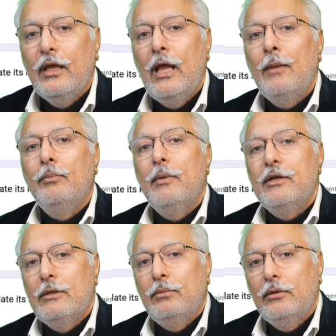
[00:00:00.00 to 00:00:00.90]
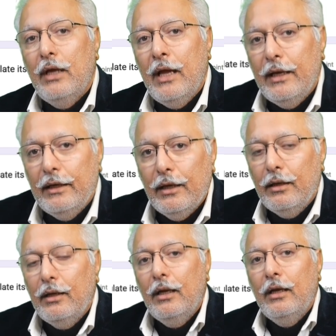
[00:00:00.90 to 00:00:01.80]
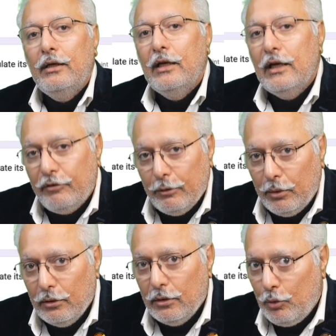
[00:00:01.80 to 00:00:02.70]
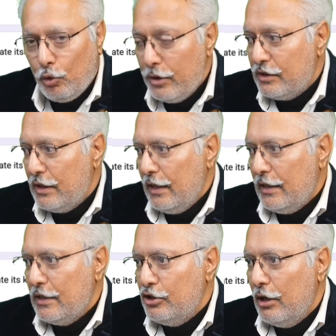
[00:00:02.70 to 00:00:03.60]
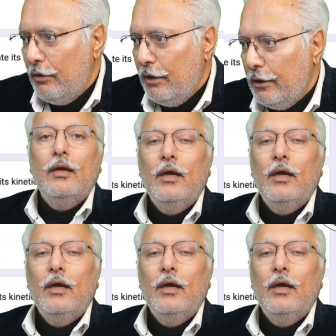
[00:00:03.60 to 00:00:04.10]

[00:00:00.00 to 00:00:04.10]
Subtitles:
implementable and deliverable quiz that it has generated.